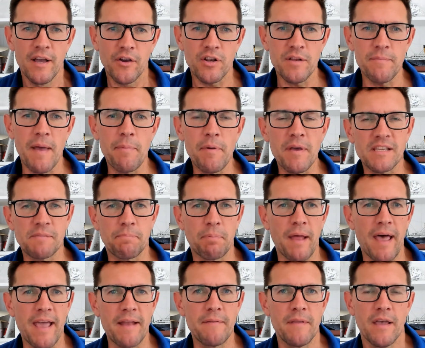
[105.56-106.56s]
could you maybe
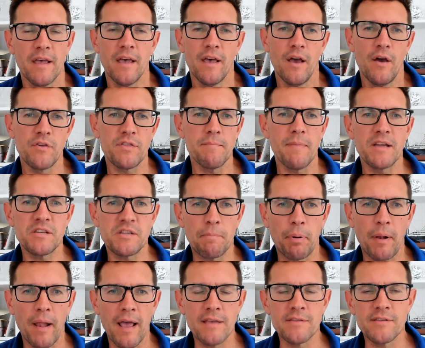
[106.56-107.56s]
explain who the major
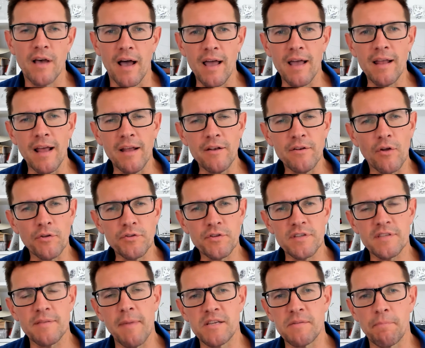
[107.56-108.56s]
players are, and not
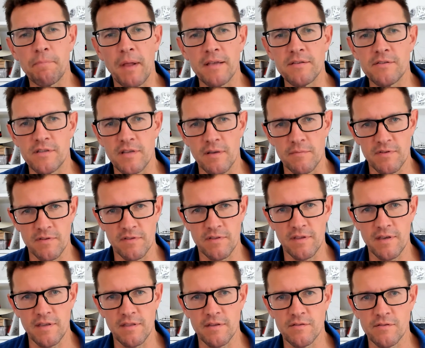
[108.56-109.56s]
just the major players in terms of
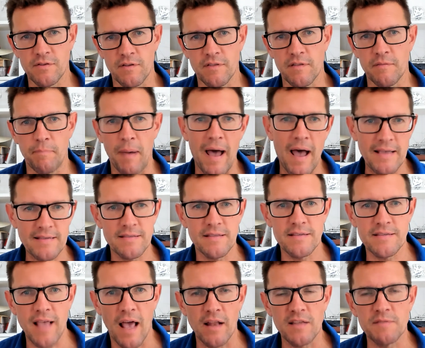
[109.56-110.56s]
the sort of the buyers and the
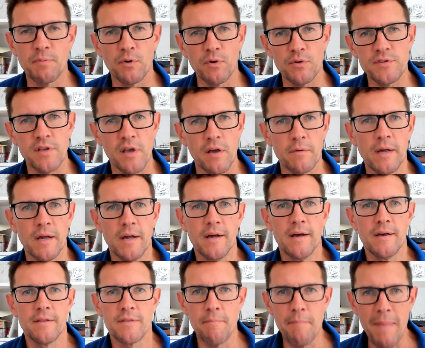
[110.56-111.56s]
sellers, but also
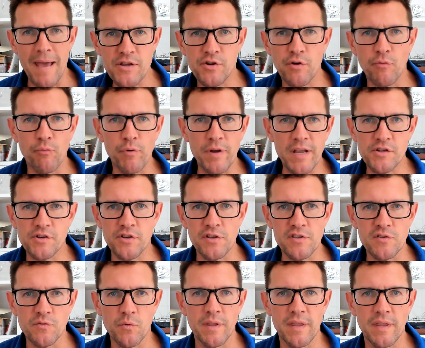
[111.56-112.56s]
the major
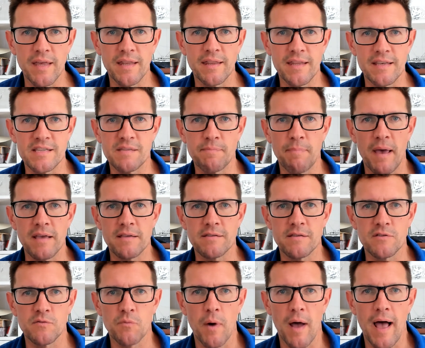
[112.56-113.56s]
regions within this space
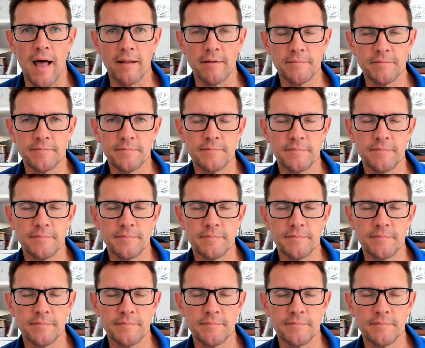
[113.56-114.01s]
as well?